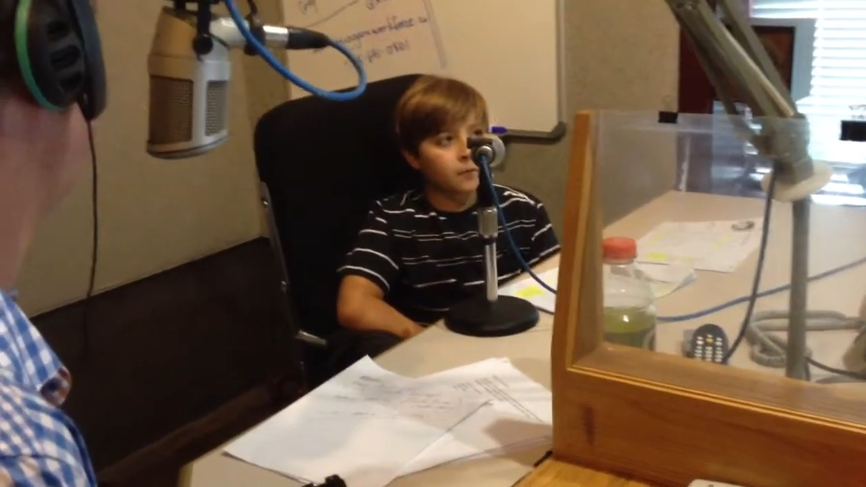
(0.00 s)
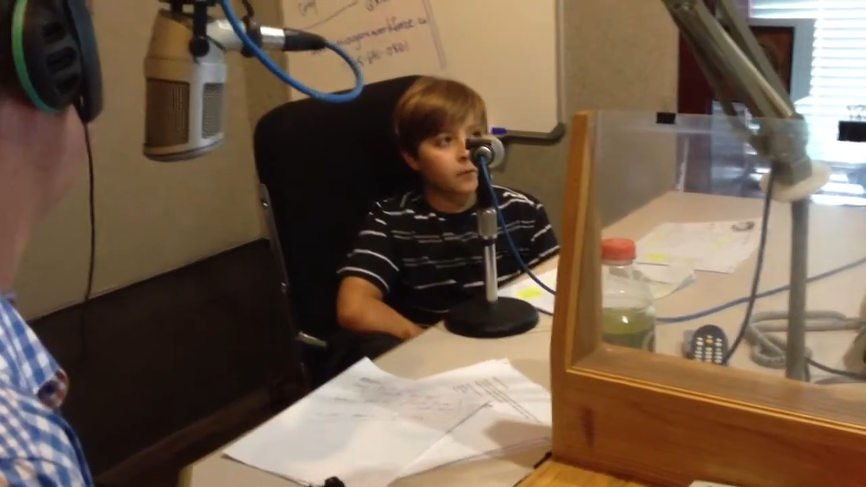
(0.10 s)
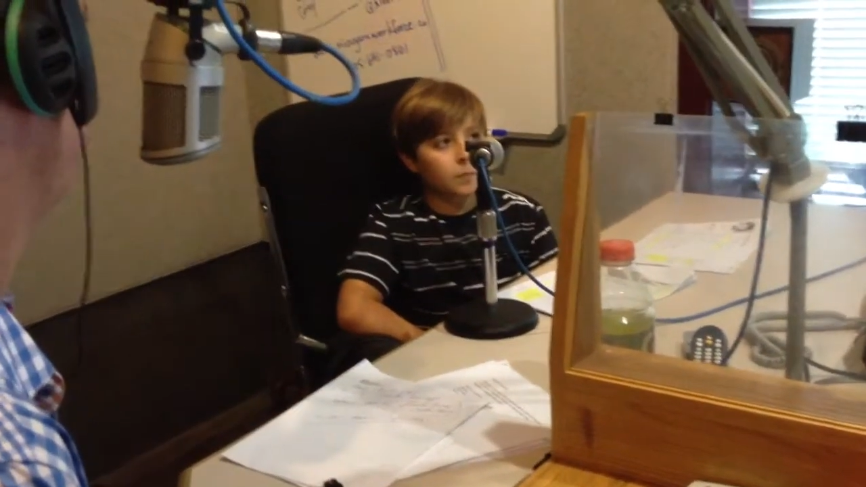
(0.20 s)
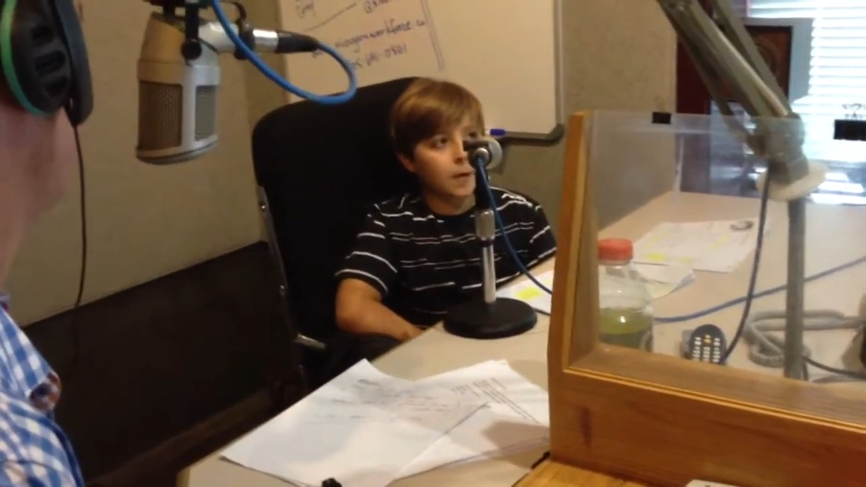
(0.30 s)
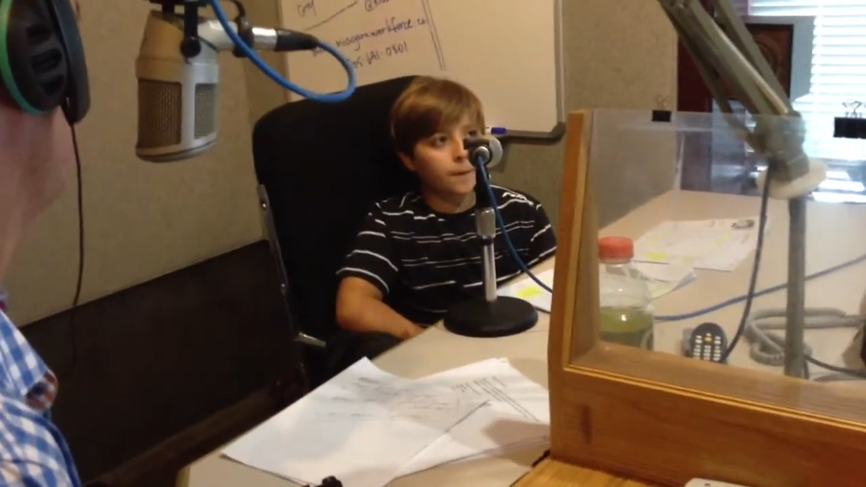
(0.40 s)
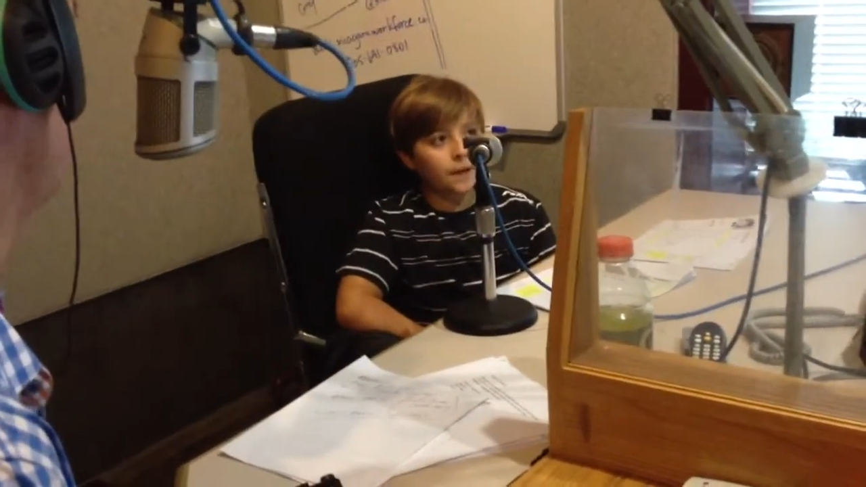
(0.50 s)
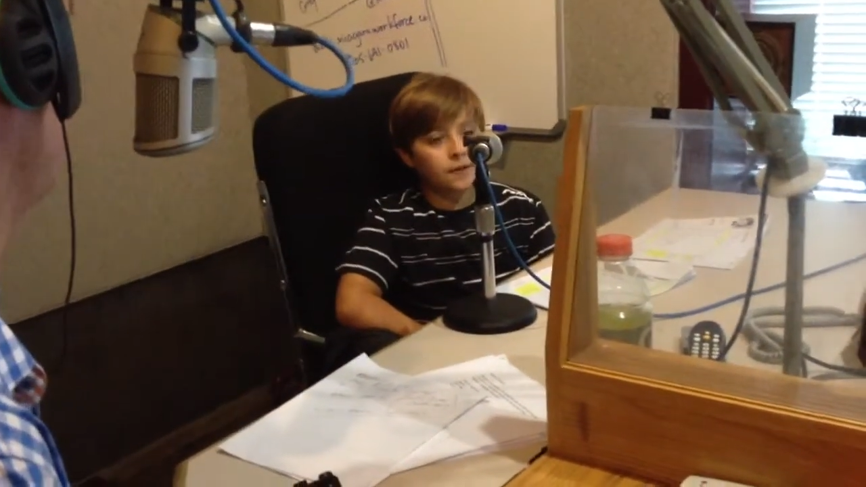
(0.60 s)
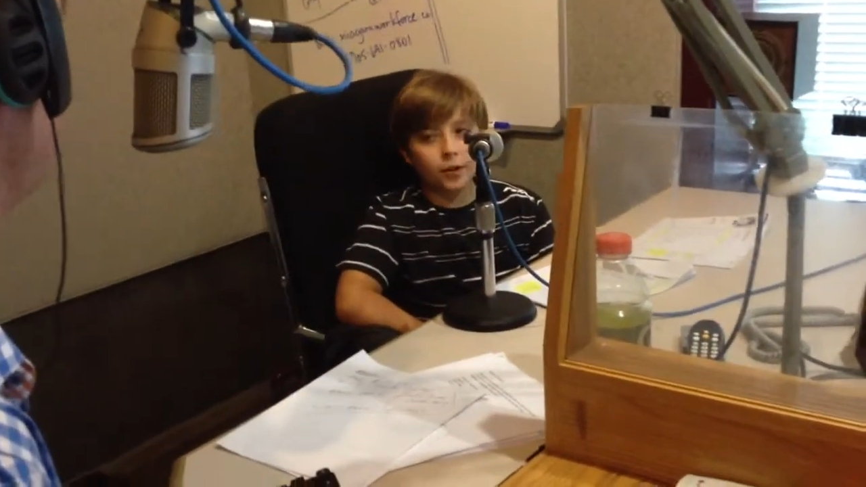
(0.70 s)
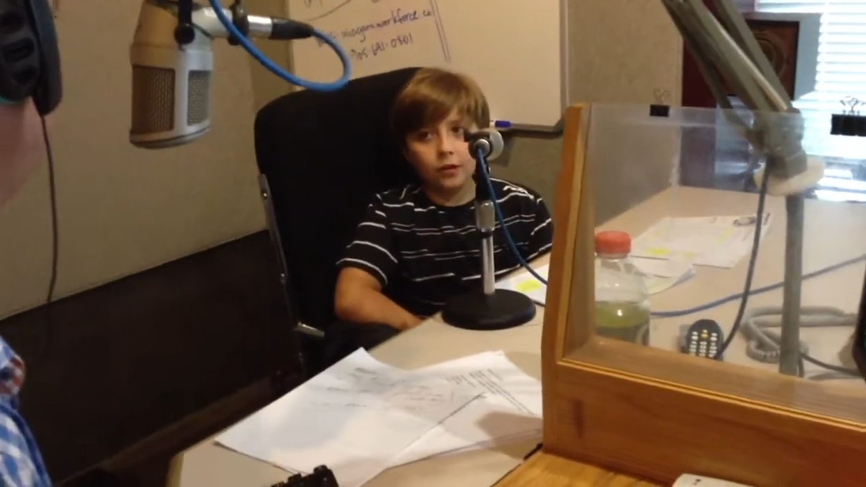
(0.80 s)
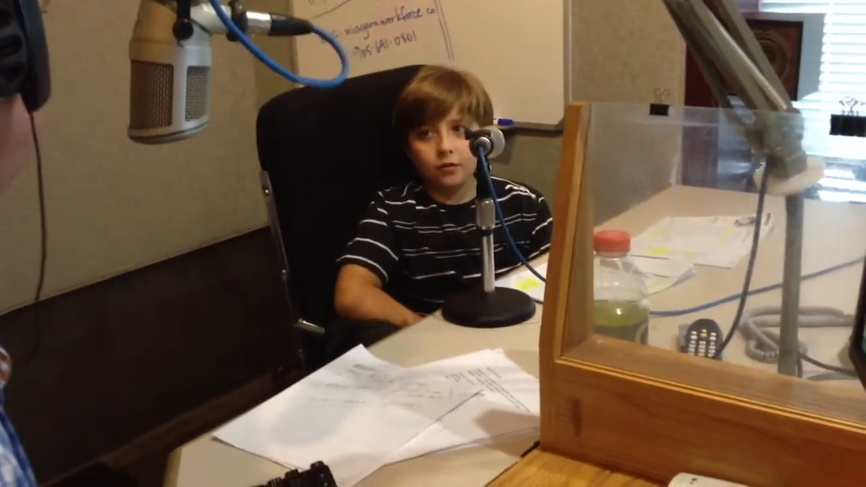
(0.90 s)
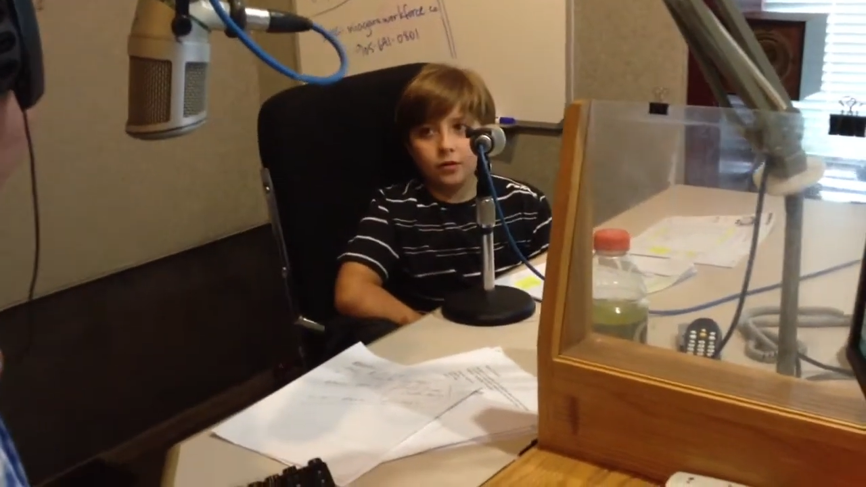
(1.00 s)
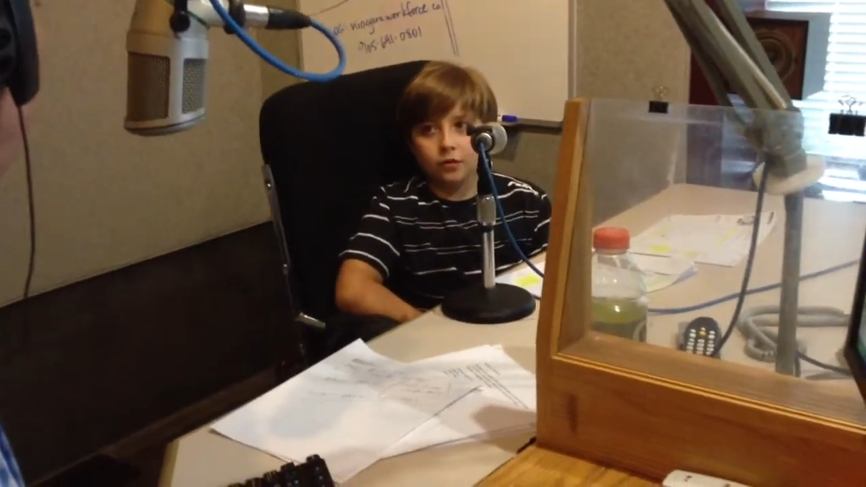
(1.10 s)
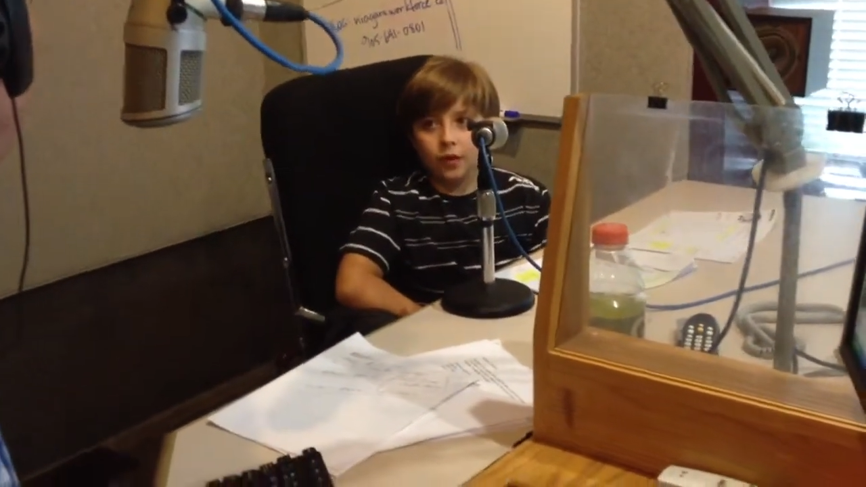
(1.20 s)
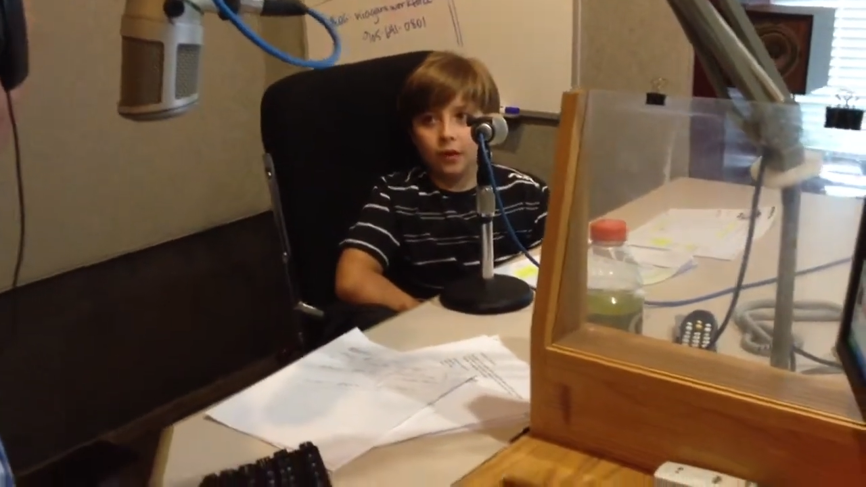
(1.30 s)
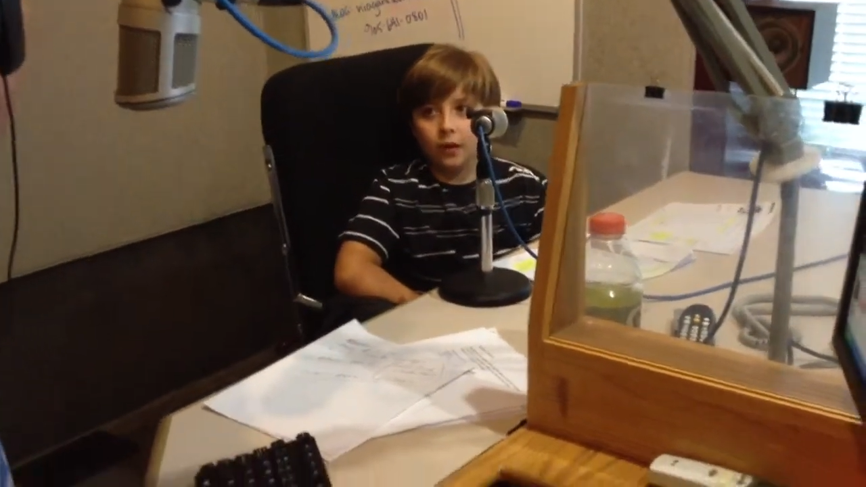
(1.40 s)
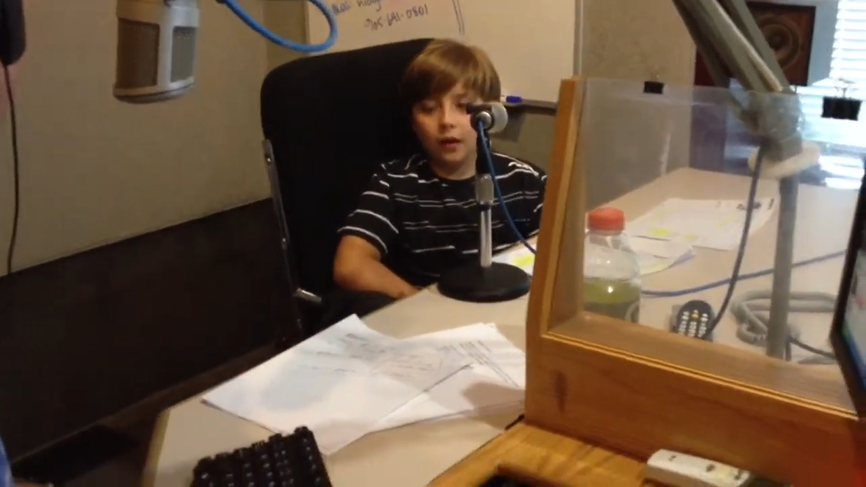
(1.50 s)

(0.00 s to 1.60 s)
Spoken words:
Well, my friends are used to it.